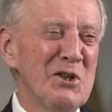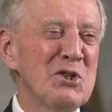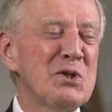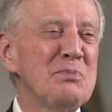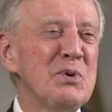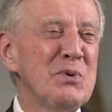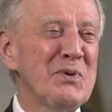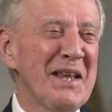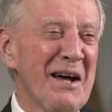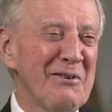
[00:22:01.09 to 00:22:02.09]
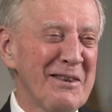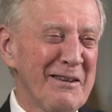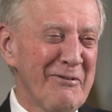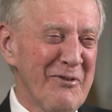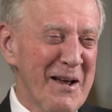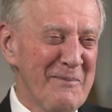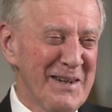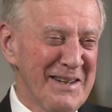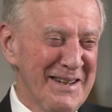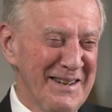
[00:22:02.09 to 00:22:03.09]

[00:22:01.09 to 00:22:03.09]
smooth out the family